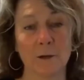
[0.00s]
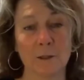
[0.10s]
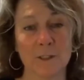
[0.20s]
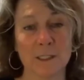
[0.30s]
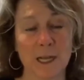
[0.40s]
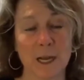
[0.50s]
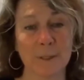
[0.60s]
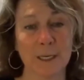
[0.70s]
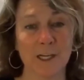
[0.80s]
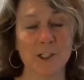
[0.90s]
In all of these
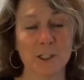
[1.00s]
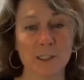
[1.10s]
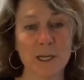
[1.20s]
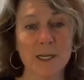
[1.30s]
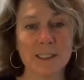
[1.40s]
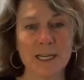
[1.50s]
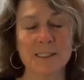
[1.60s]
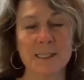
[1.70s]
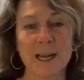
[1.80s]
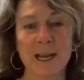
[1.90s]
applications,
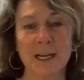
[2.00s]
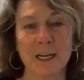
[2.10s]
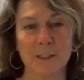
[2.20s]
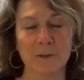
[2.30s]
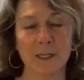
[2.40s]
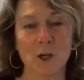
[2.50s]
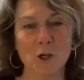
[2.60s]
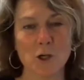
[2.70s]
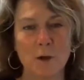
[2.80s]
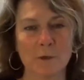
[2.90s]
test the heck out of it,
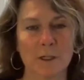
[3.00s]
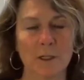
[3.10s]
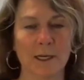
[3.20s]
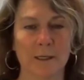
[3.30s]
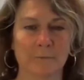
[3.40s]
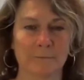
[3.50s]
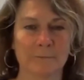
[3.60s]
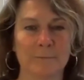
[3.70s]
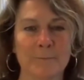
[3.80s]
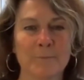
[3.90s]
not with a client.
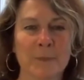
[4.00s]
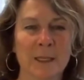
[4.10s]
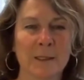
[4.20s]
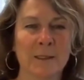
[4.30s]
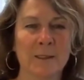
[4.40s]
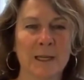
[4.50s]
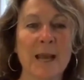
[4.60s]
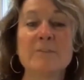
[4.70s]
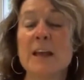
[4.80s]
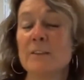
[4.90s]

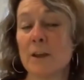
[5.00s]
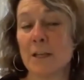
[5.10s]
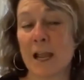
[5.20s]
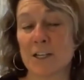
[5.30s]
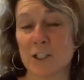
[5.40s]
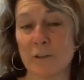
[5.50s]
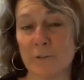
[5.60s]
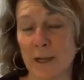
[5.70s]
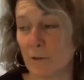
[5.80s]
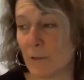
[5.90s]
And then the
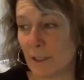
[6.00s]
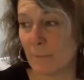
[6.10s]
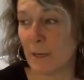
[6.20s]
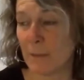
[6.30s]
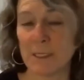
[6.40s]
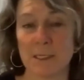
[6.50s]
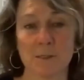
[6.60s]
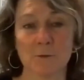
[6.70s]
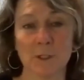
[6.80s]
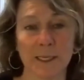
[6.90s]
final thing that maybe
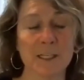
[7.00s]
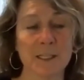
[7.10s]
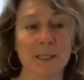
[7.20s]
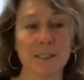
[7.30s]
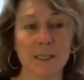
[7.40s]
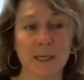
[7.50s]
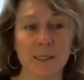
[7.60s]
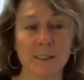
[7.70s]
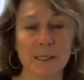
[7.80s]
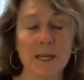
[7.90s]
doesn't relate to this
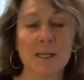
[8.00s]
is